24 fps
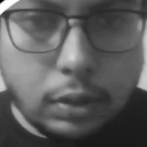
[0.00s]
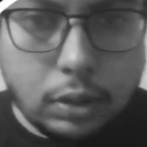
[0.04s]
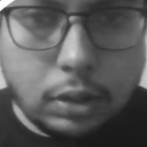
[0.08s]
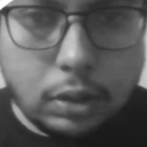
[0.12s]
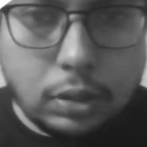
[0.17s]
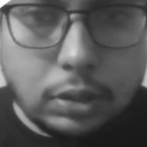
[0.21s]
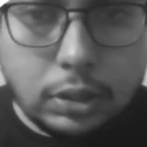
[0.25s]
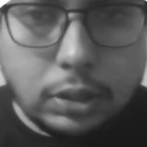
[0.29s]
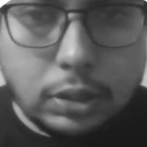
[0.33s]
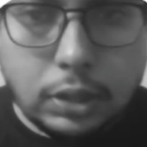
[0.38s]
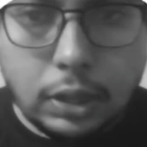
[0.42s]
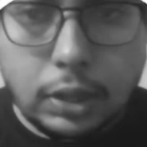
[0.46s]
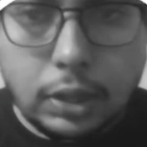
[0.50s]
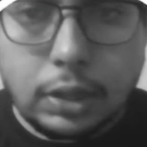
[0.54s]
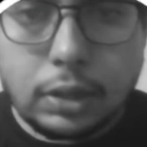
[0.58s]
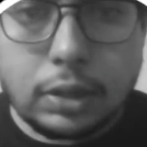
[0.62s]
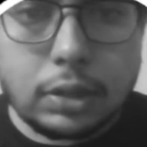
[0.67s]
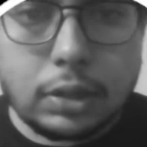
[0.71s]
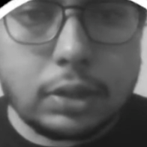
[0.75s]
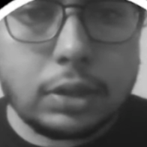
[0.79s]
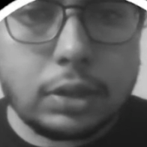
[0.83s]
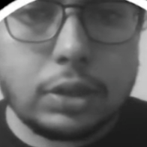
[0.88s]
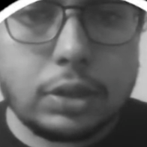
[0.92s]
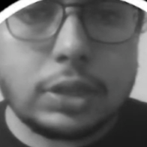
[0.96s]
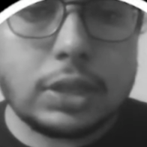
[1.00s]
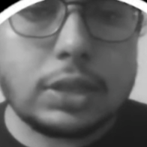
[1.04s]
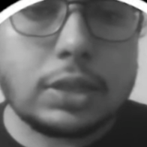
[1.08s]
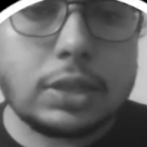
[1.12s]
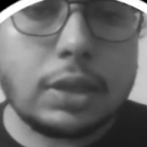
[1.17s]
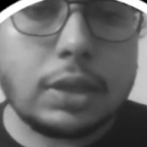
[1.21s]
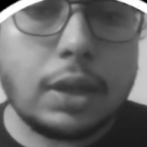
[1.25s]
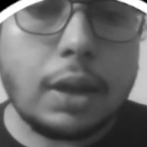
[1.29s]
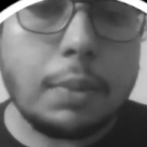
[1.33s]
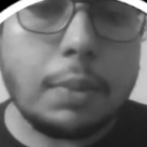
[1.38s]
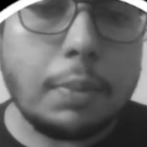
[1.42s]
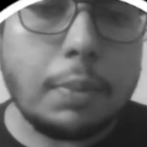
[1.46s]
done. This is
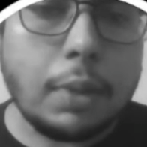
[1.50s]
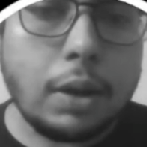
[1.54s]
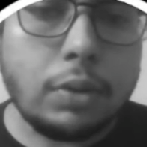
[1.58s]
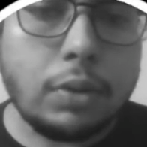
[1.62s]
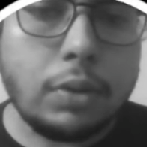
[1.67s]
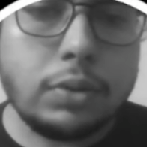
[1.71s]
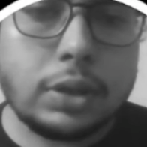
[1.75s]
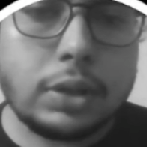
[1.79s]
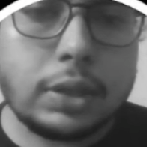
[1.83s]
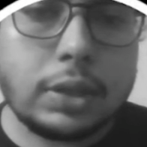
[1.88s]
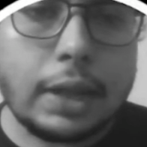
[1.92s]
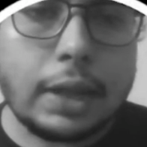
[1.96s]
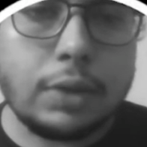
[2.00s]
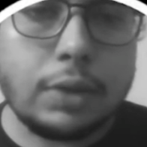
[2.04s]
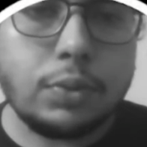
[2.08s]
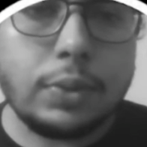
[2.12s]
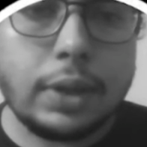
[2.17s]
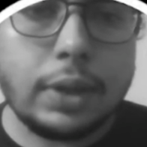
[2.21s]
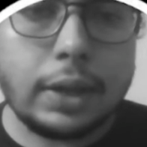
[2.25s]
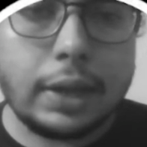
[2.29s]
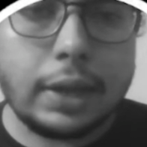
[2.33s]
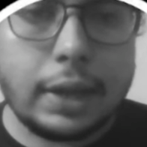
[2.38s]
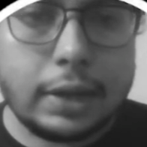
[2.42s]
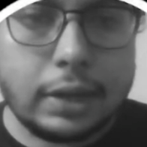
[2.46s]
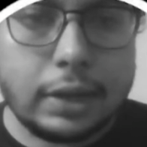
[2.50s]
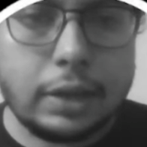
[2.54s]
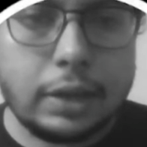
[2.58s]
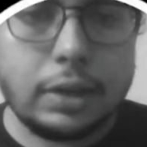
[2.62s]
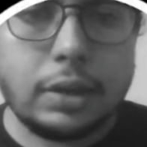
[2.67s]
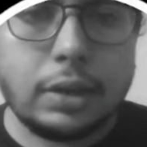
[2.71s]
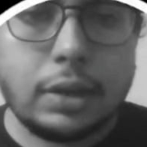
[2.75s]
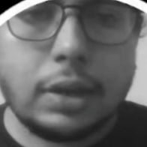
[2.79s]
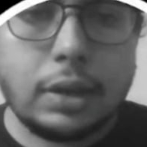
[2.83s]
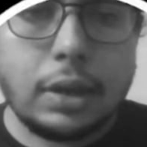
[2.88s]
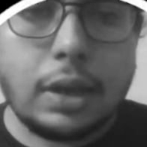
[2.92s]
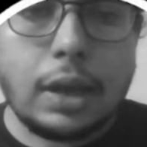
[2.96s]
the amount that we are getting,
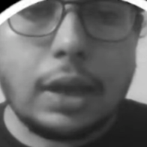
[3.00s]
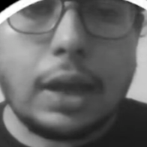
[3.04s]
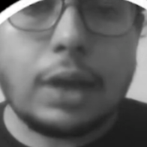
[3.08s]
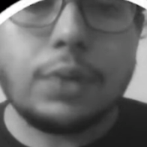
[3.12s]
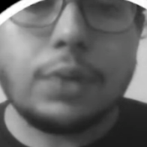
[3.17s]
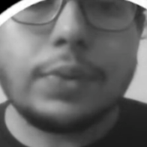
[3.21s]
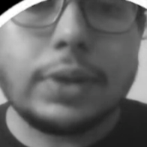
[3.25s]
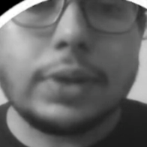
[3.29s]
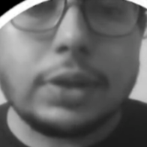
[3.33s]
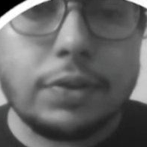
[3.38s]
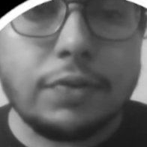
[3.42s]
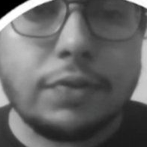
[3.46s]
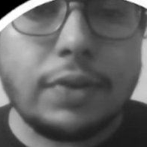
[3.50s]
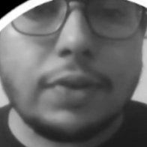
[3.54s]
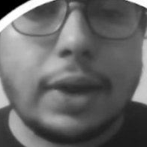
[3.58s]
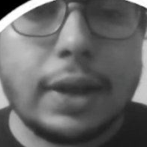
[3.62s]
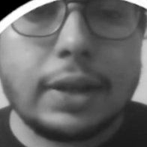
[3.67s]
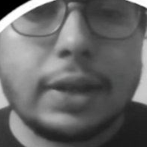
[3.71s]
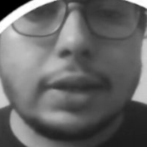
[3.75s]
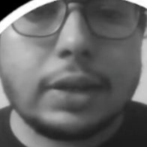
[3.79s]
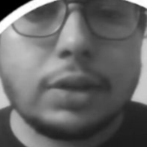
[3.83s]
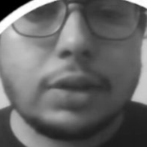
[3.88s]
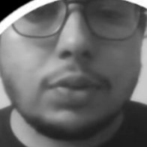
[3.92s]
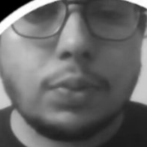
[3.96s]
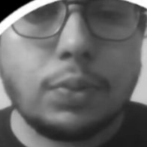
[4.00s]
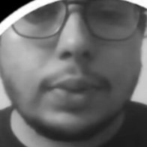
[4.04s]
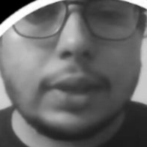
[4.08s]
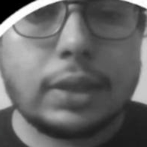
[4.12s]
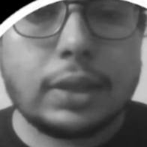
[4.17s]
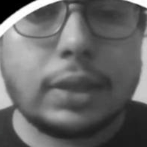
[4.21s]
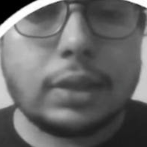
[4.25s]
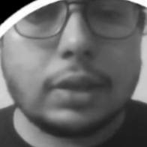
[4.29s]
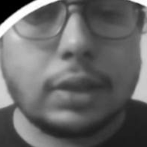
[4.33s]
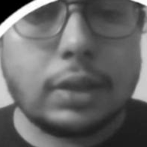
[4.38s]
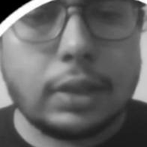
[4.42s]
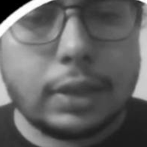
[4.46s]
and we divide it with
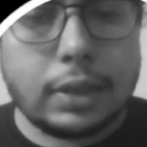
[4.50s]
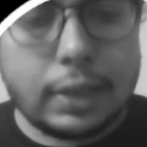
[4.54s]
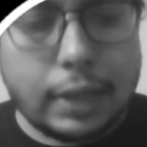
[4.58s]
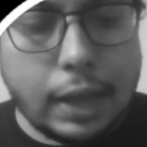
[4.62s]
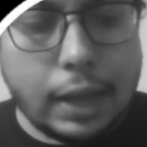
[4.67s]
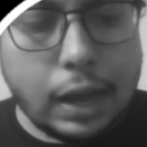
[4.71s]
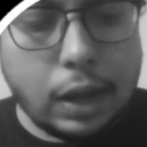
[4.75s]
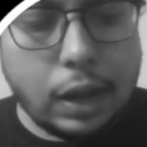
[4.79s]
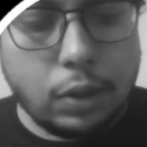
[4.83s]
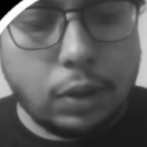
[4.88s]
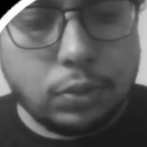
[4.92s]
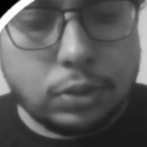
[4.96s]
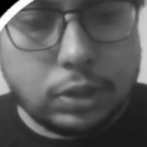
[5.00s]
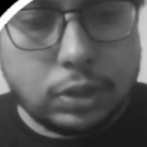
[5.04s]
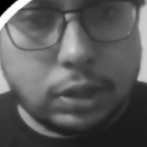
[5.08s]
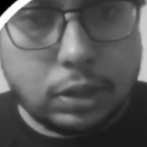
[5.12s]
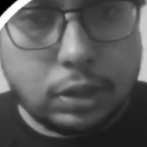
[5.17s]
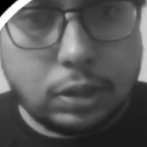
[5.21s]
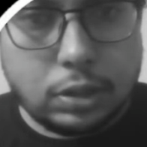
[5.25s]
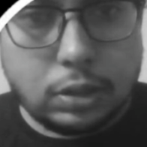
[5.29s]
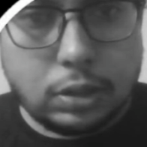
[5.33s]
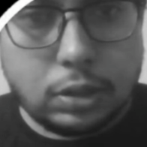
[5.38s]
1000.